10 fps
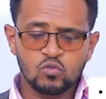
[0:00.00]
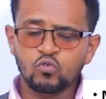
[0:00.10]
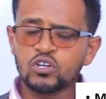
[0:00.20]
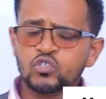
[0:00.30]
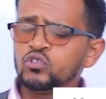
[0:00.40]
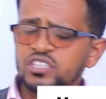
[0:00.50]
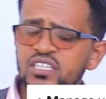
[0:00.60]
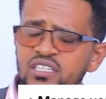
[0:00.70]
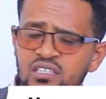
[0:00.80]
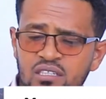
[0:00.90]
What you're
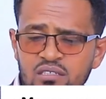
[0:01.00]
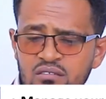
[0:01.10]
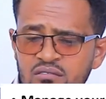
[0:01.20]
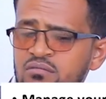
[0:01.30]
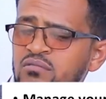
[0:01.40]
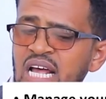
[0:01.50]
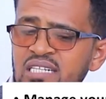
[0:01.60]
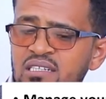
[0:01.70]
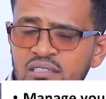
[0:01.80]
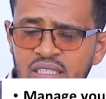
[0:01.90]
thinking. The
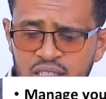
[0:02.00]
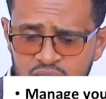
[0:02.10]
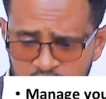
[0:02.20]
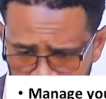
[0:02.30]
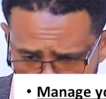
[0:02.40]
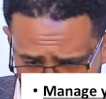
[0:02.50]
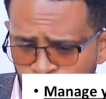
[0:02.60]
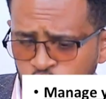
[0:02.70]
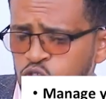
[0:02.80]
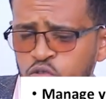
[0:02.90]
other thing is
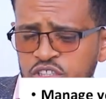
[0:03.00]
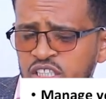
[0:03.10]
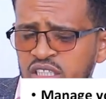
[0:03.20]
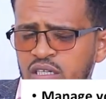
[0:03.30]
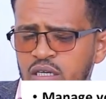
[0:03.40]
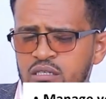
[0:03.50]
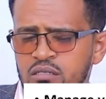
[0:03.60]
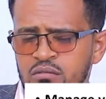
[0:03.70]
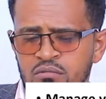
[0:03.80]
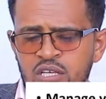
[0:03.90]
what you're thinking
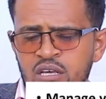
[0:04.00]
is.